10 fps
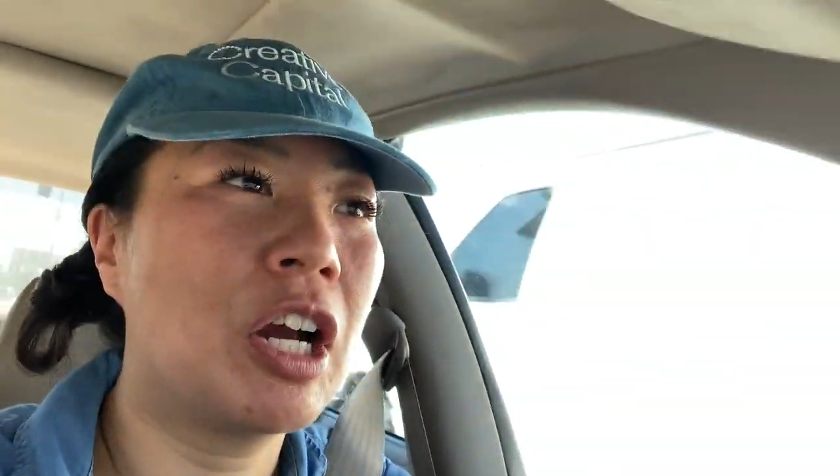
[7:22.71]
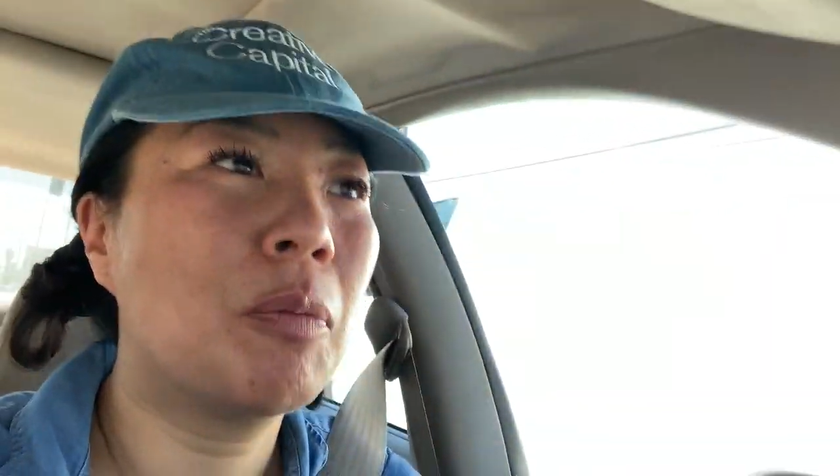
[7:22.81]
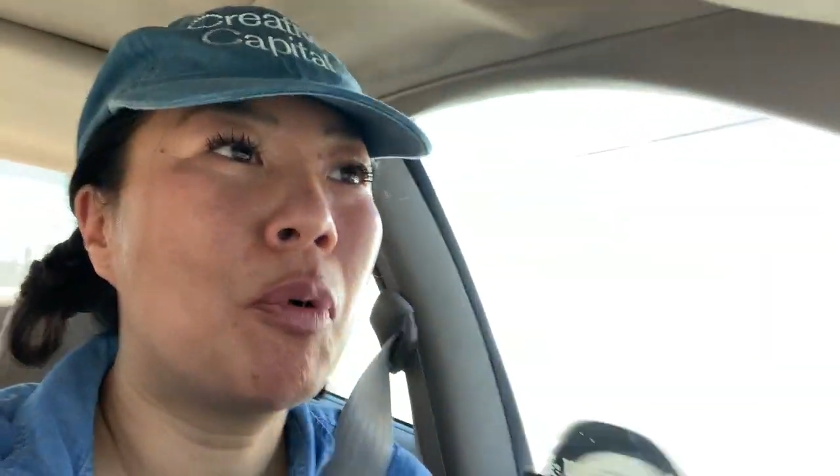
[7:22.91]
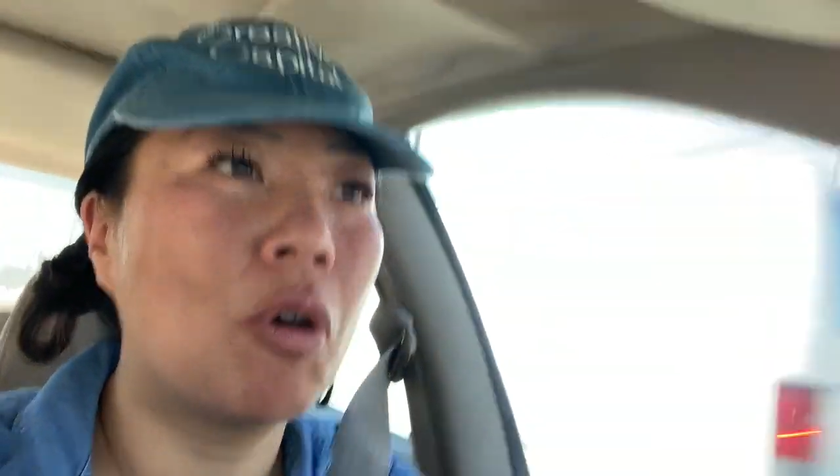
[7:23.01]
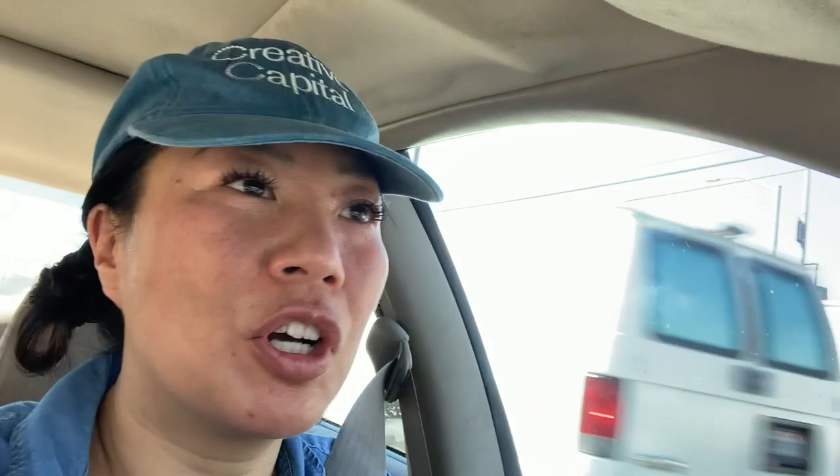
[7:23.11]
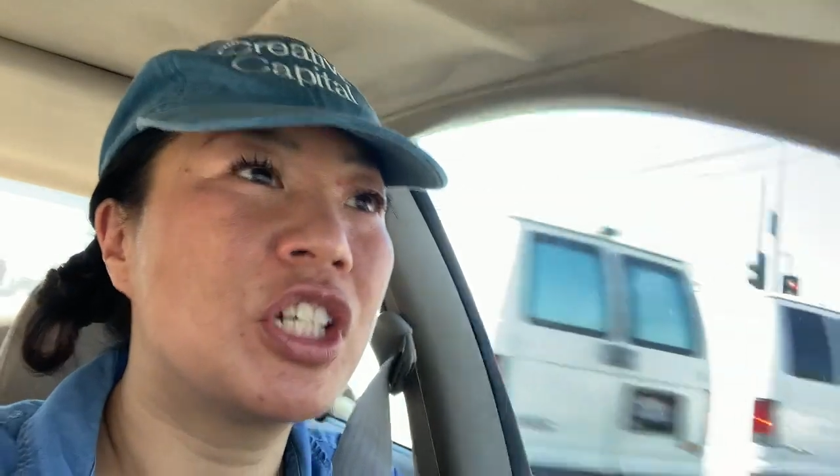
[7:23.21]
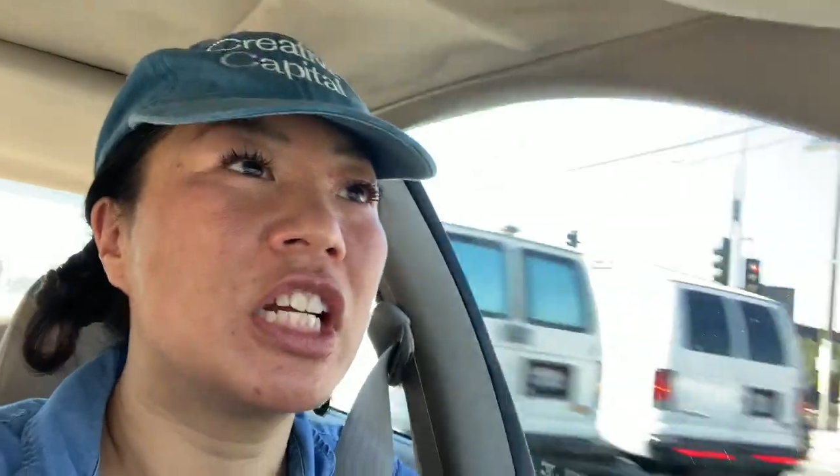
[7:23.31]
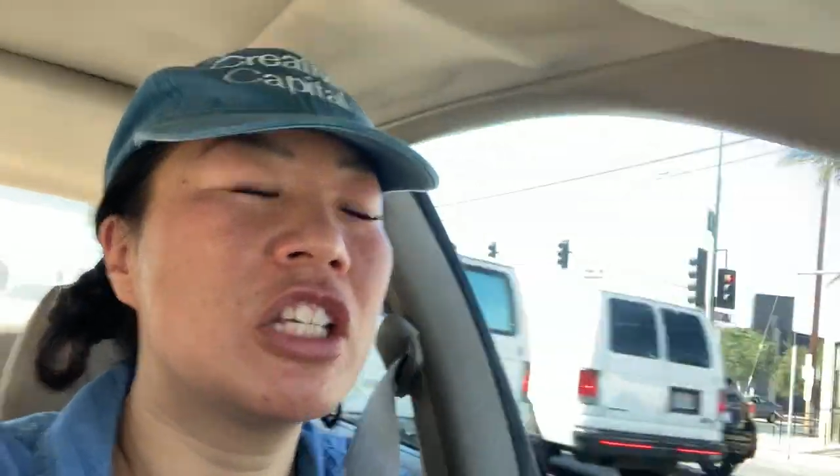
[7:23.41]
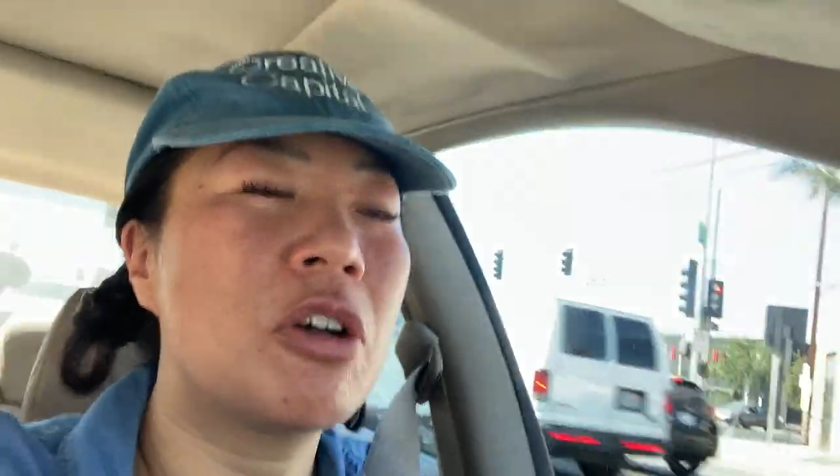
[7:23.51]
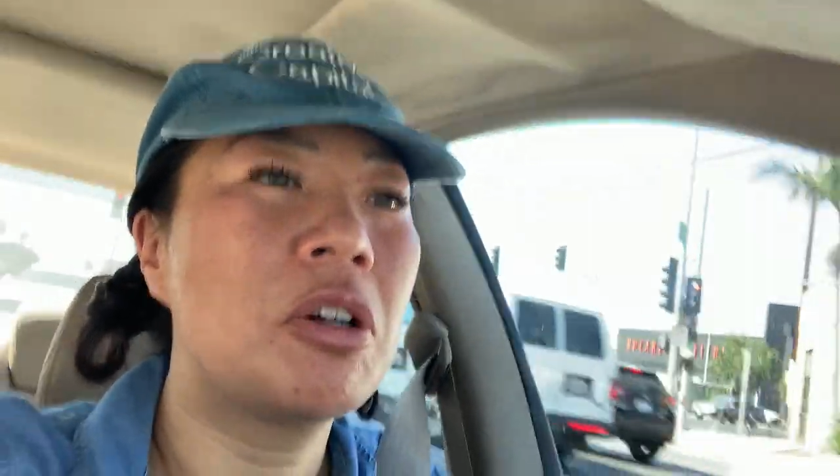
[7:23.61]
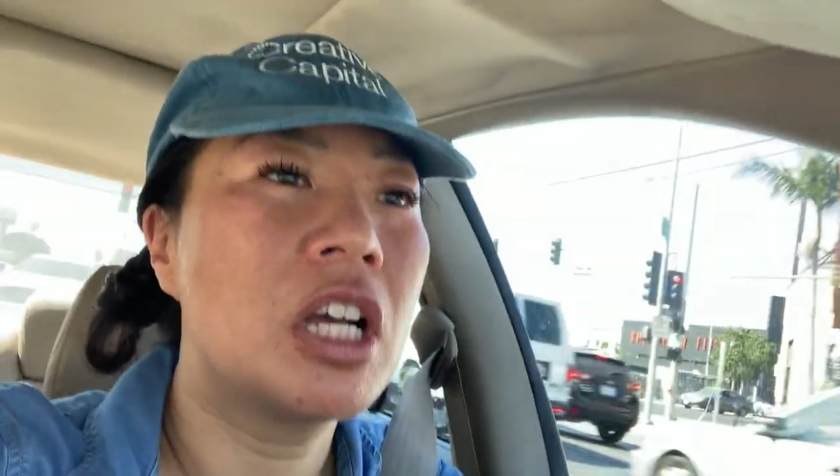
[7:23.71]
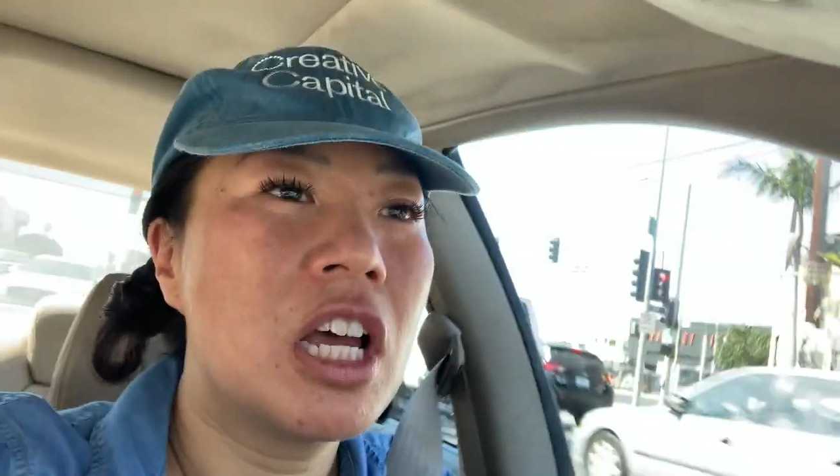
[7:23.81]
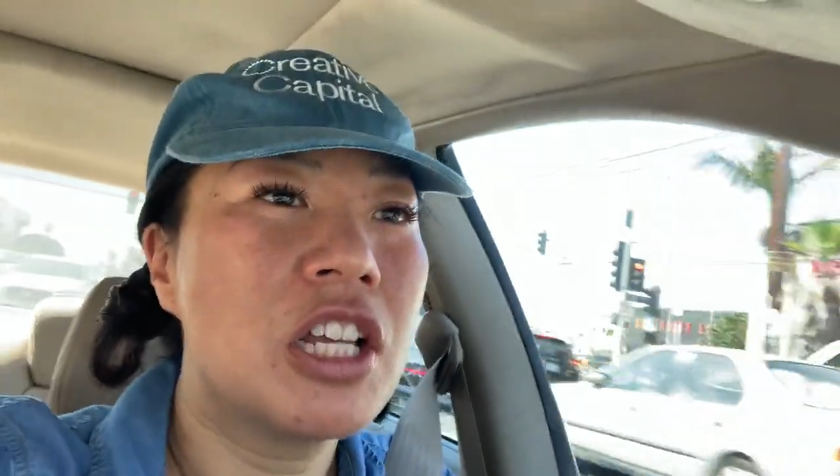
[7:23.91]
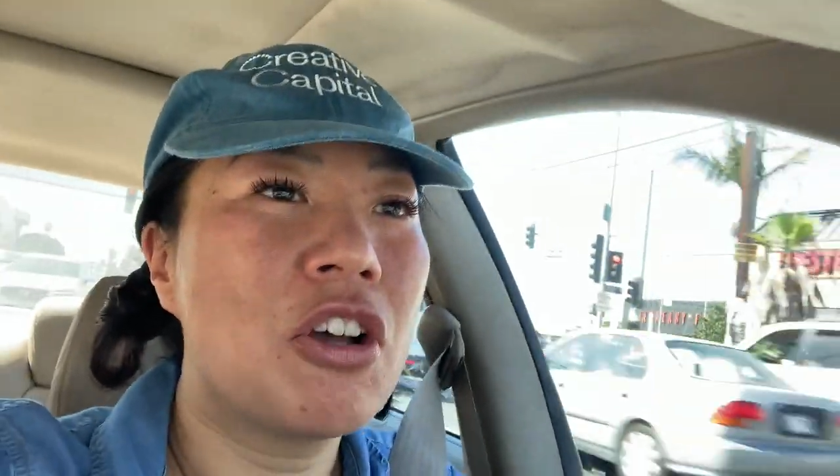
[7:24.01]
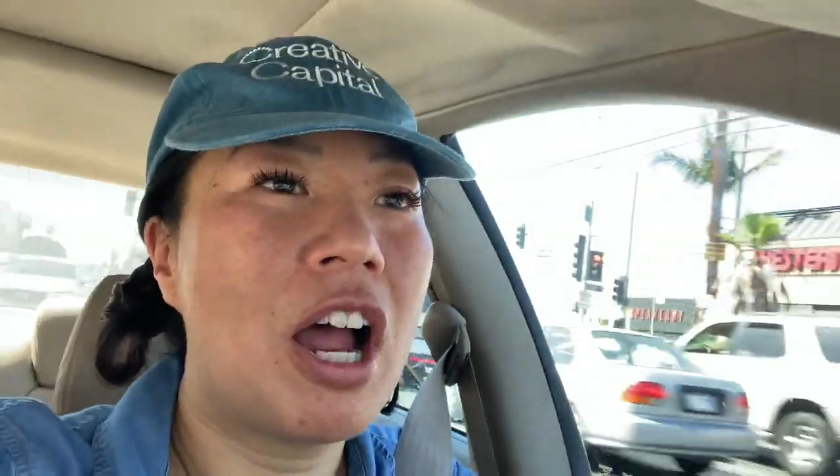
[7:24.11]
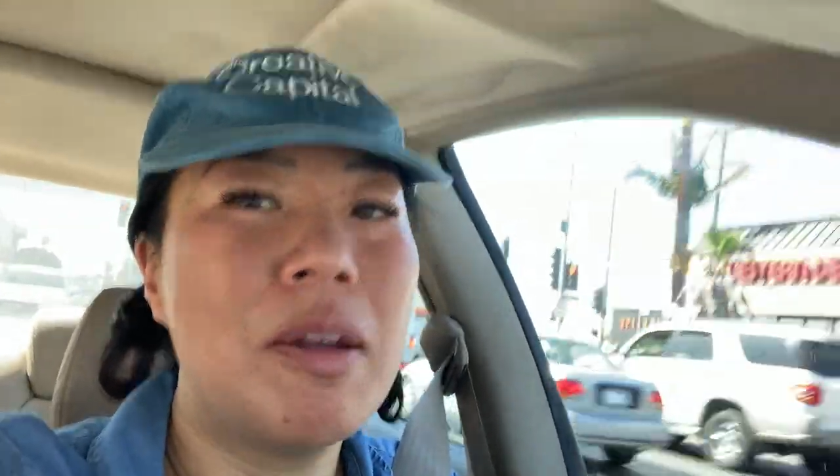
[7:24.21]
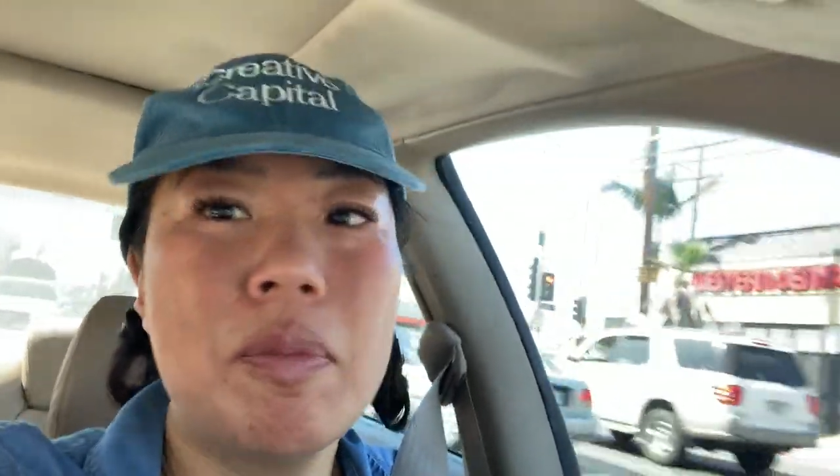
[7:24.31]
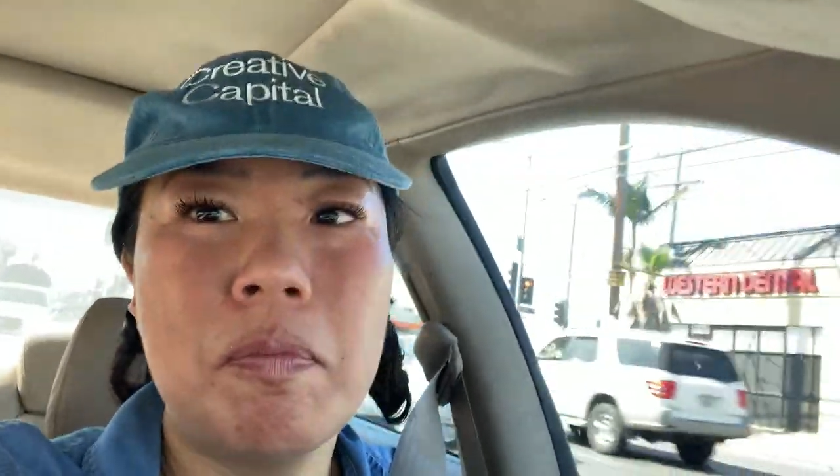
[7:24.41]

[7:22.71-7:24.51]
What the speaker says: portion. So I'm